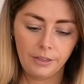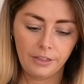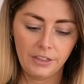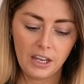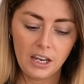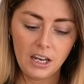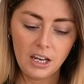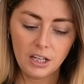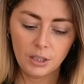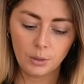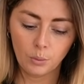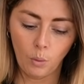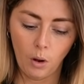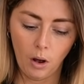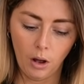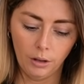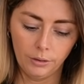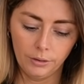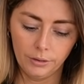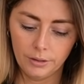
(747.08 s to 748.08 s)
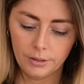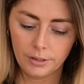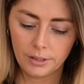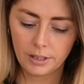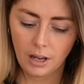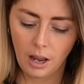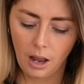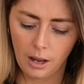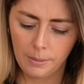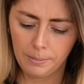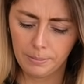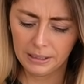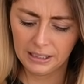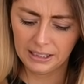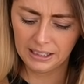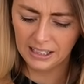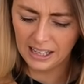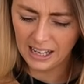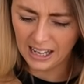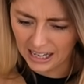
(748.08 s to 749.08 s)
These ones, I
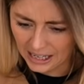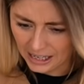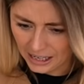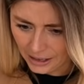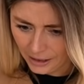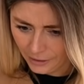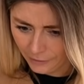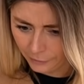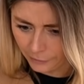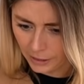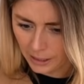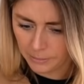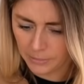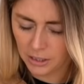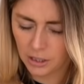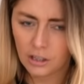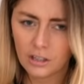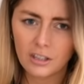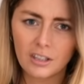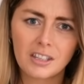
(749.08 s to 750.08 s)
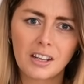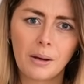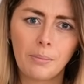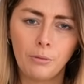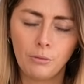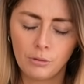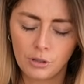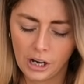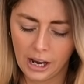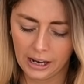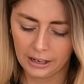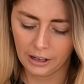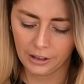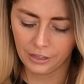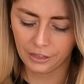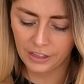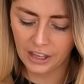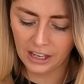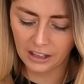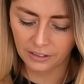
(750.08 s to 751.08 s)
believe, let me just double check. I
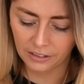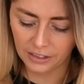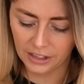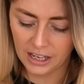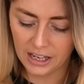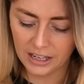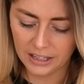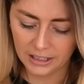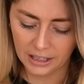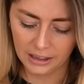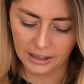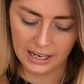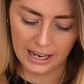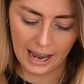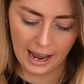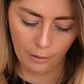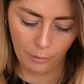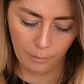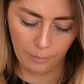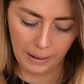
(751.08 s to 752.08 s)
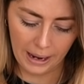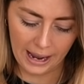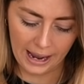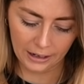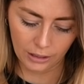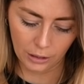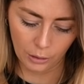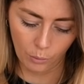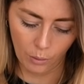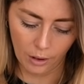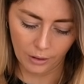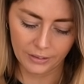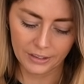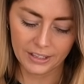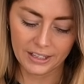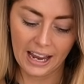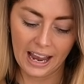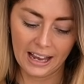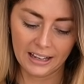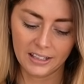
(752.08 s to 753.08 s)
think these are the alpaca
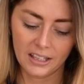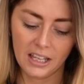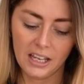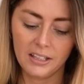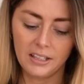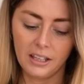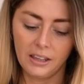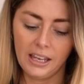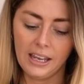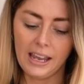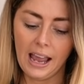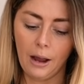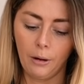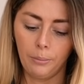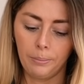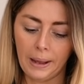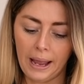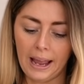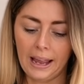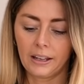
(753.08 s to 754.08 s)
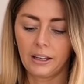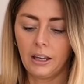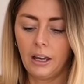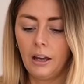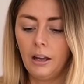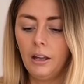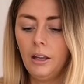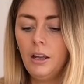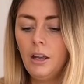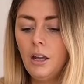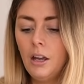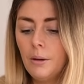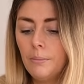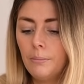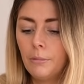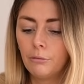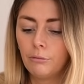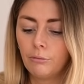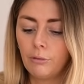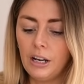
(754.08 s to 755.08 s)
ones. Yes, these are the alpaca
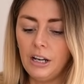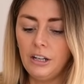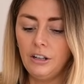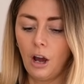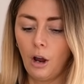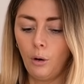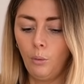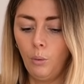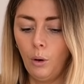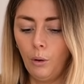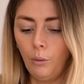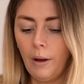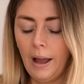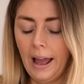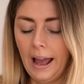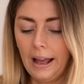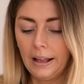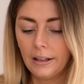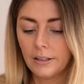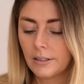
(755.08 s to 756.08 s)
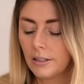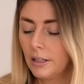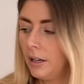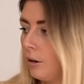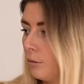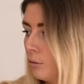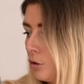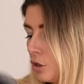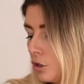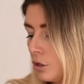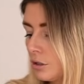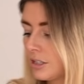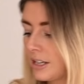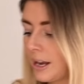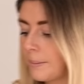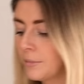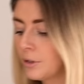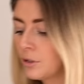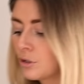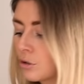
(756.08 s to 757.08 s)
merino wool hats. And I'll just
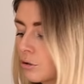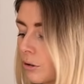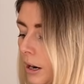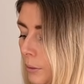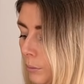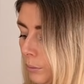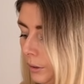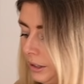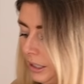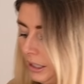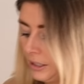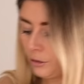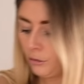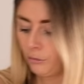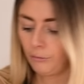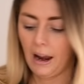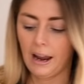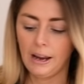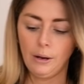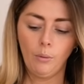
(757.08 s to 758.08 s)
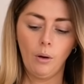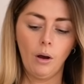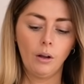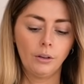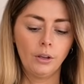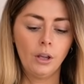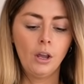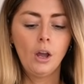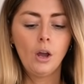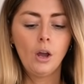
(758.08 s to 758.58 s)
demonstrate with this grey one.